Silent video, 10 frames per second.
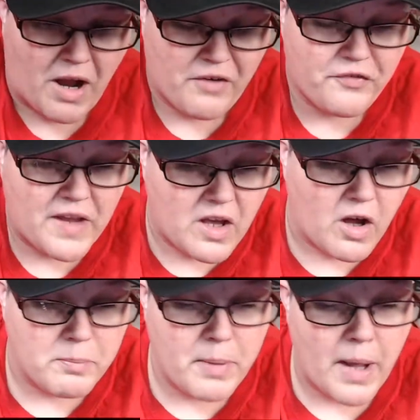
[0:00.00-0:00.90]
I think
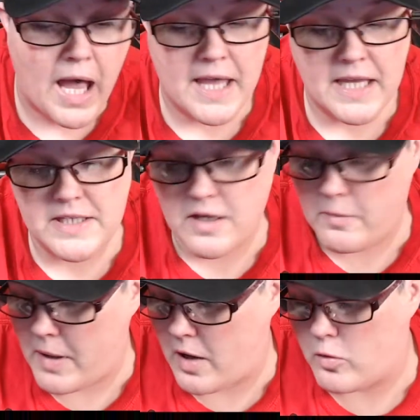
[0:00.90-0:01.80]
I paid
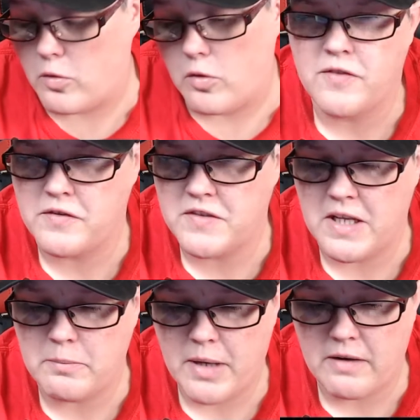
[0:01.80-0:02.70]
about
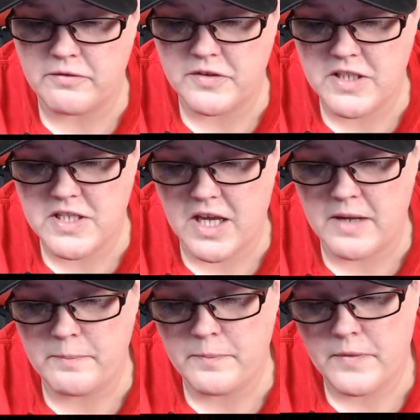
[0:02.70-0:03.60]
£15 for this
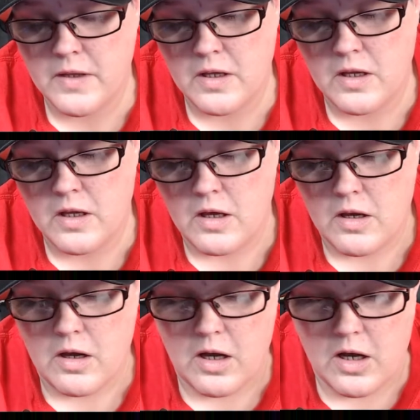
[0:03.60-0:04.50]
game.
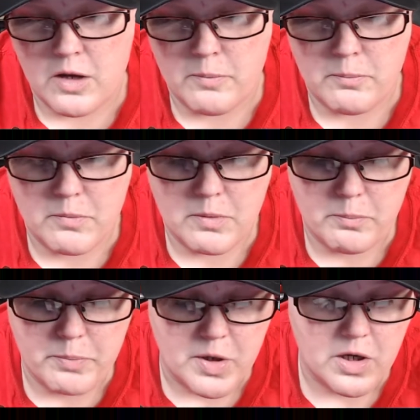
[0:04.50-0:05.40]
Um,
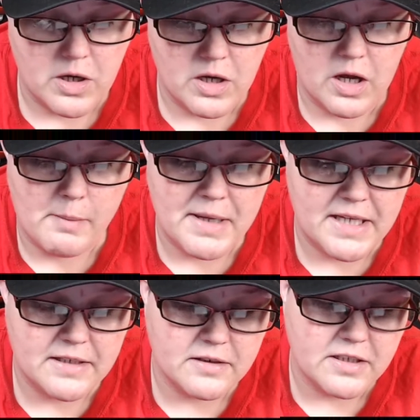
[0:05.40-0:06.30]
but, I
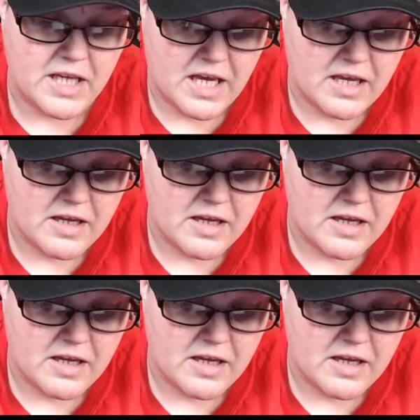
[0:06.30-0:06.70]
mean, yeah,